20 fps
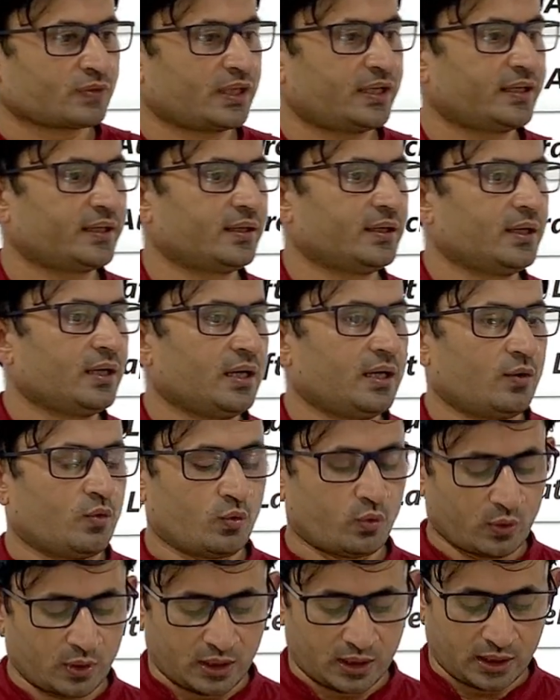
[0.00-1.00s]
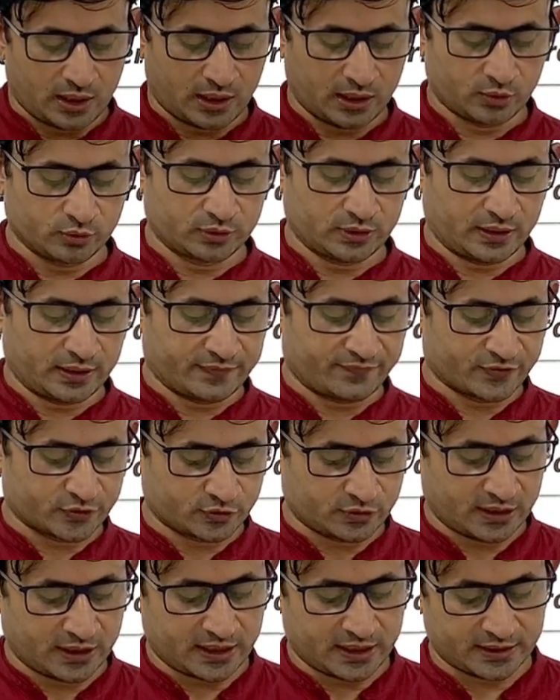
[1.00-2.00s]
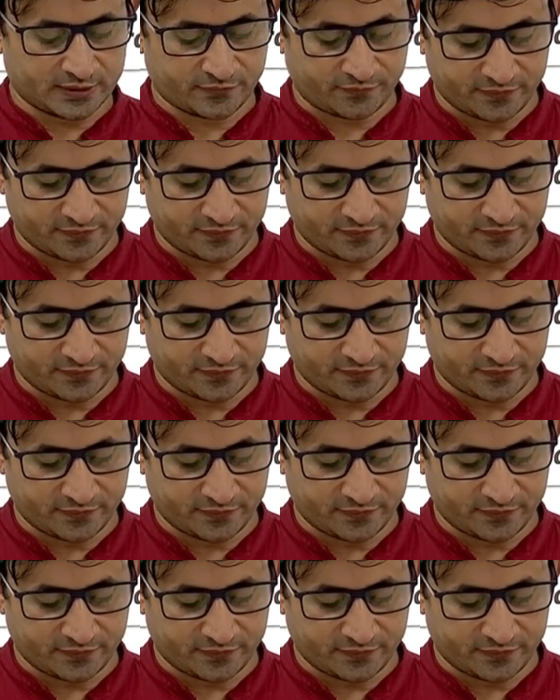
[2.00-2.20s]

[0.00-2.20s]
and how the fuselage,